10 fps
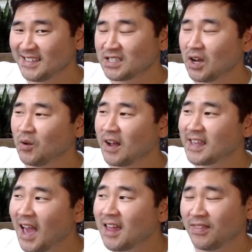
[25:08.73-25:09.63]
So
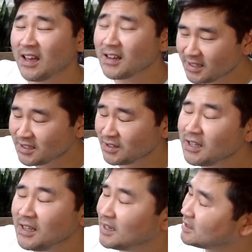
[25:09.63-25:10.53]
again, that
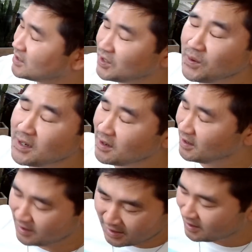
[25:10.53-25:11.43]

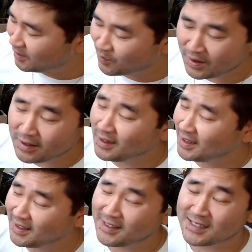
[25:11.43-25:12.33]
it really
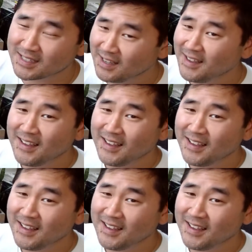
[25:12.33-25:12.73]
is.